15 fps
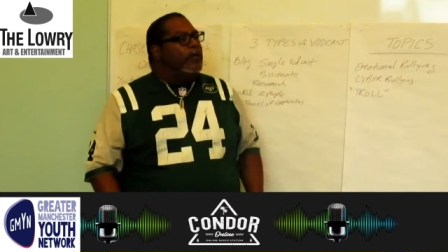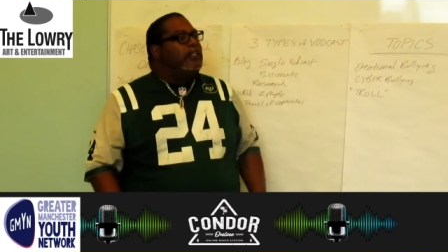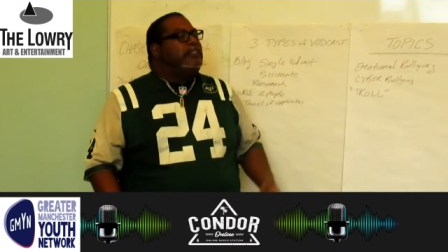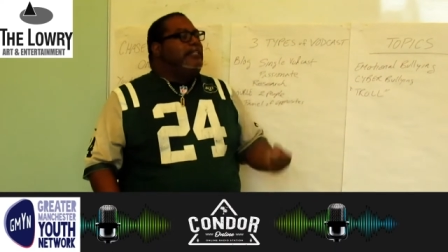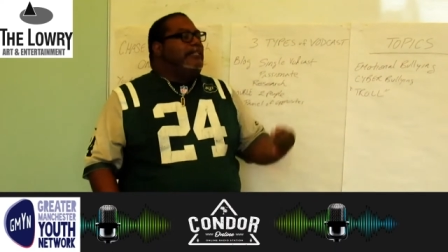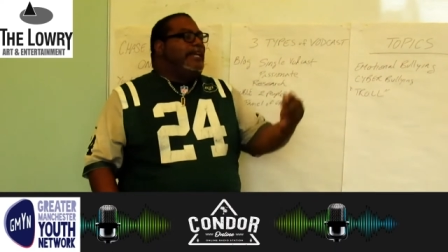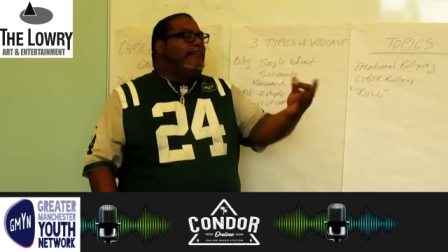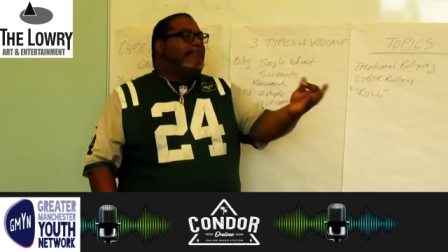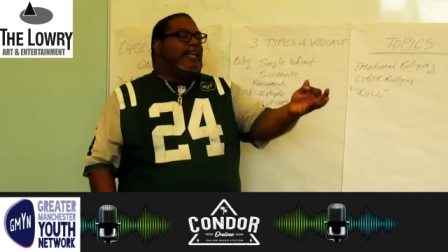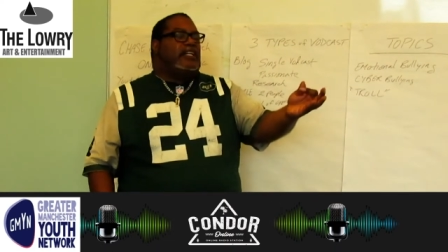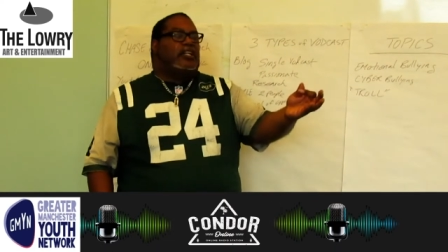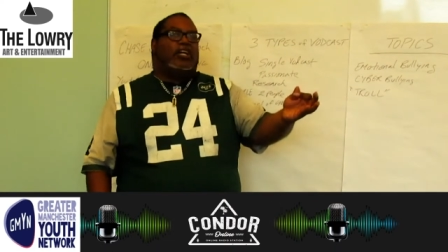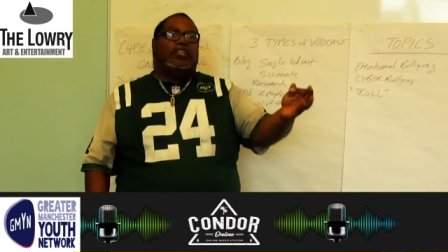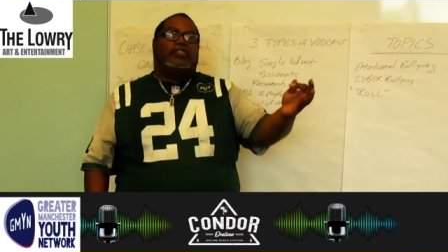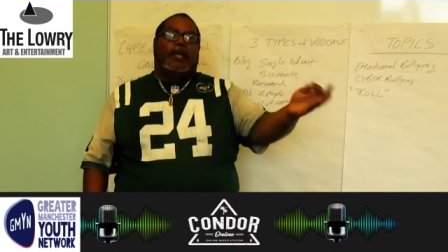but if they
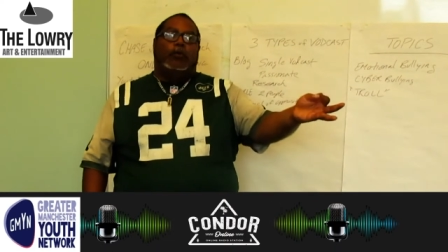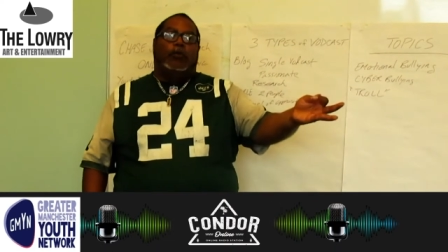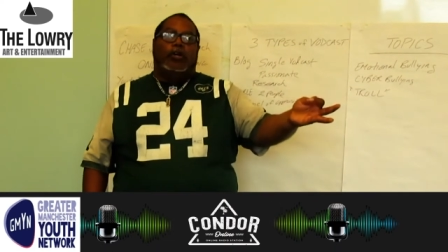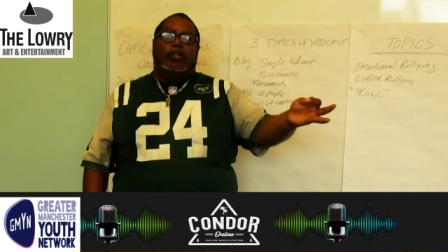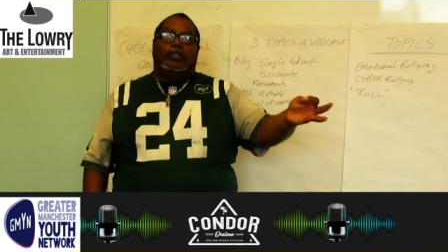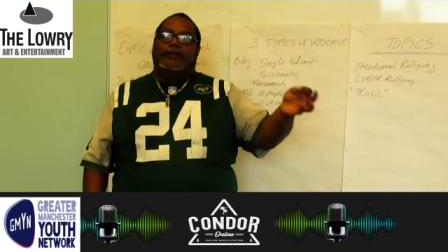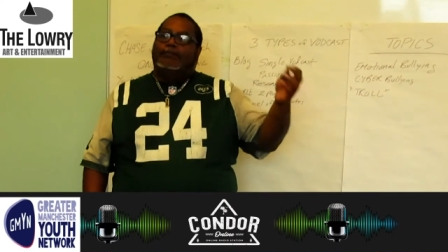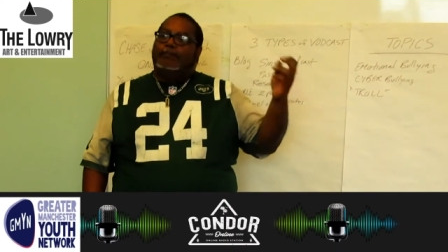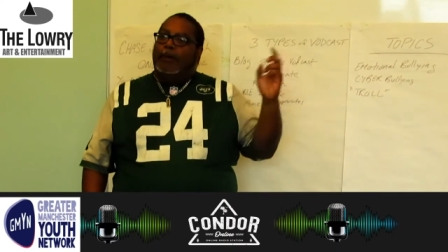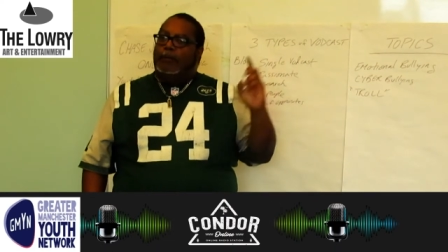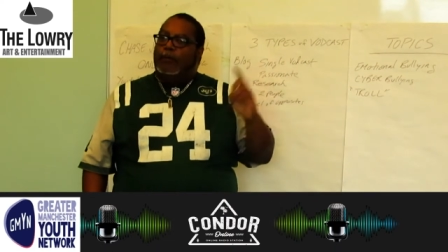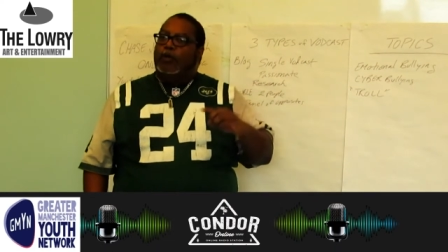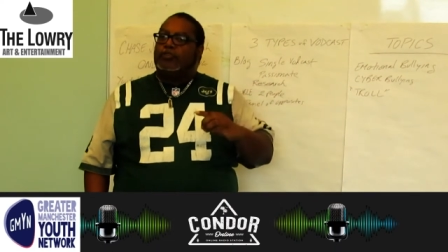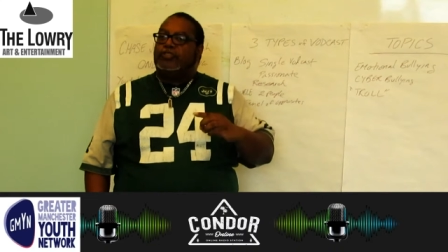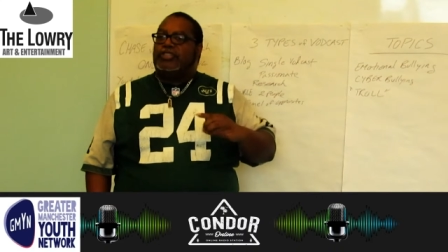could, they would.
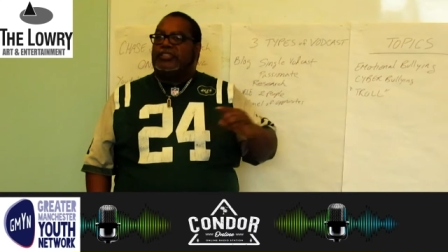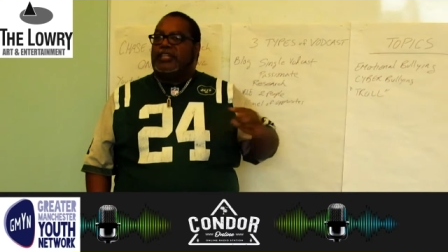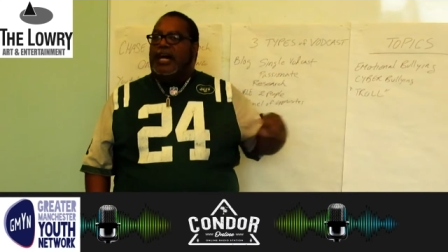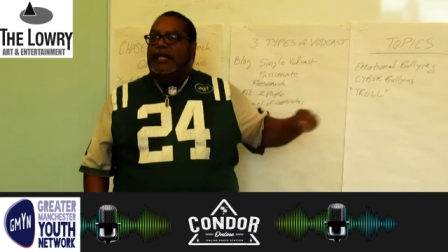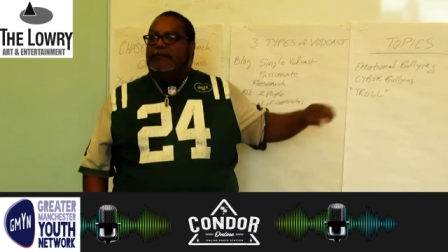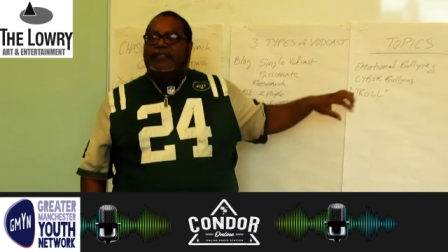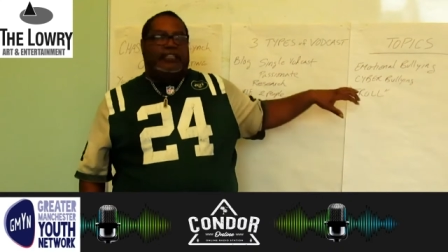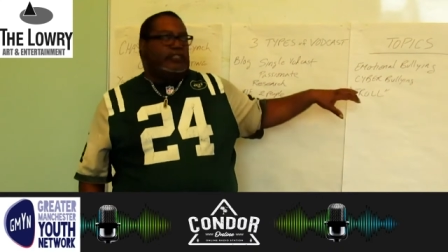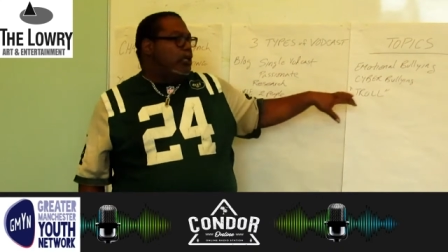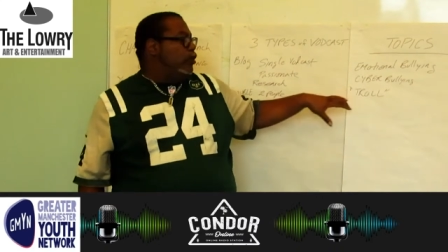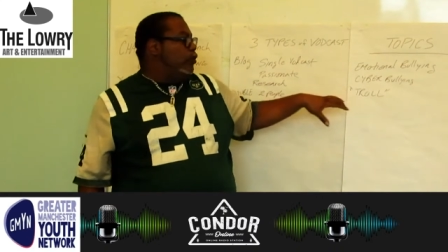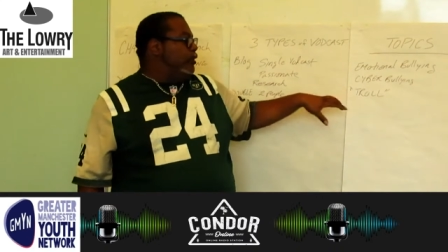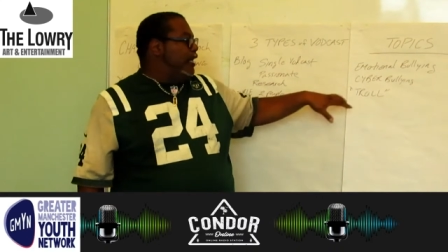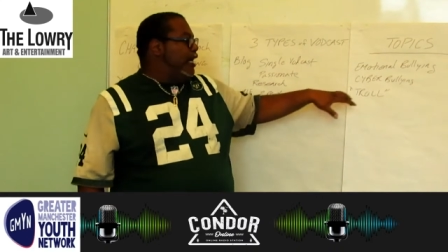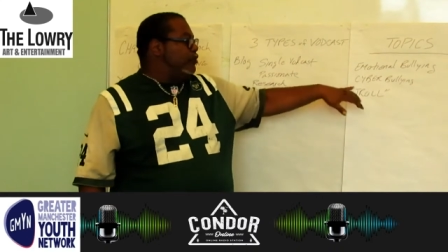But most of the time, they
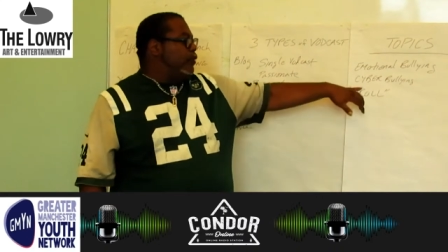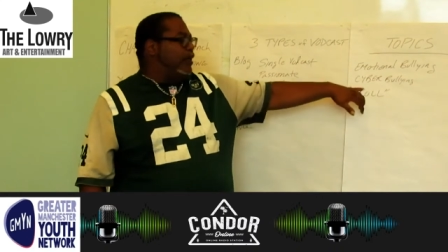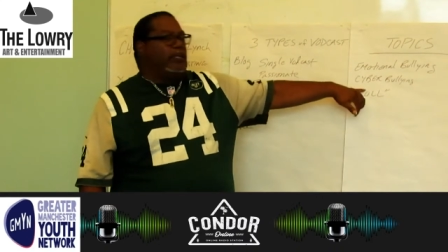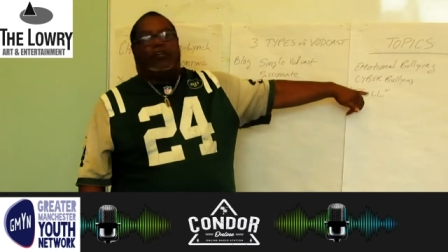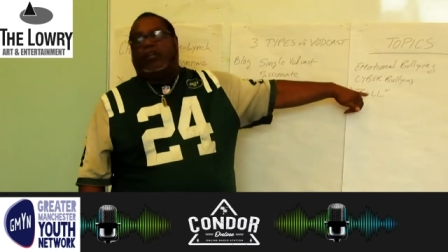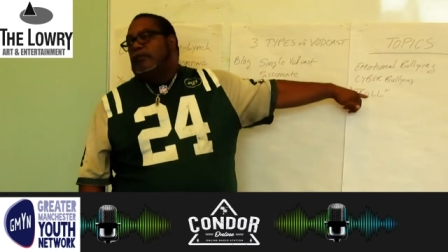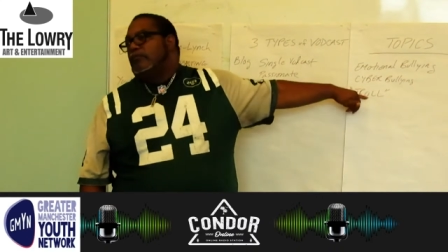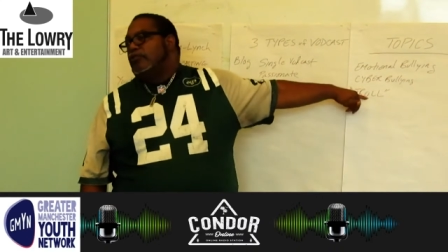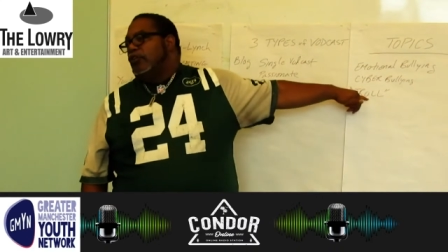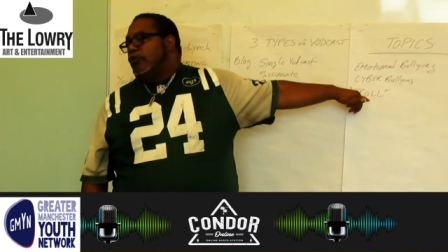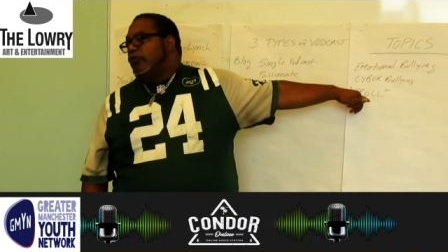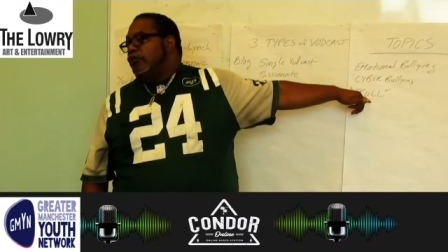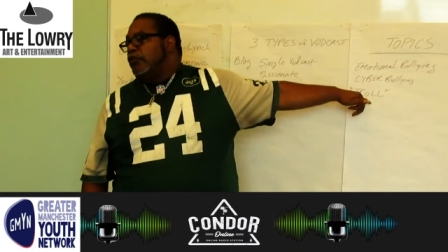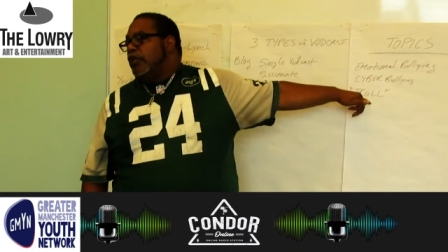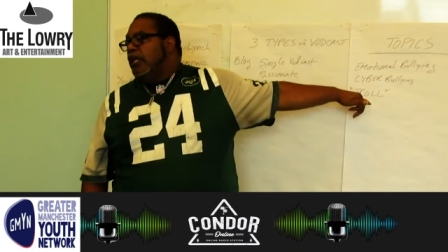don't, and that's why they call them
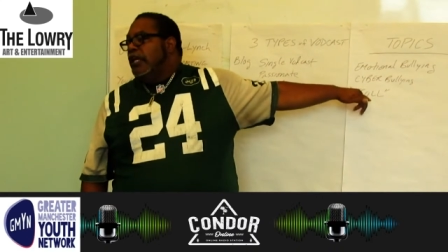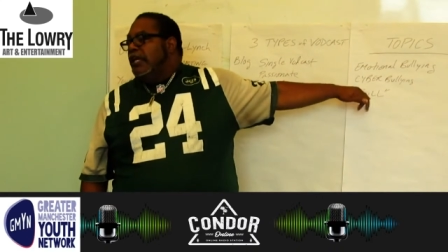trolls.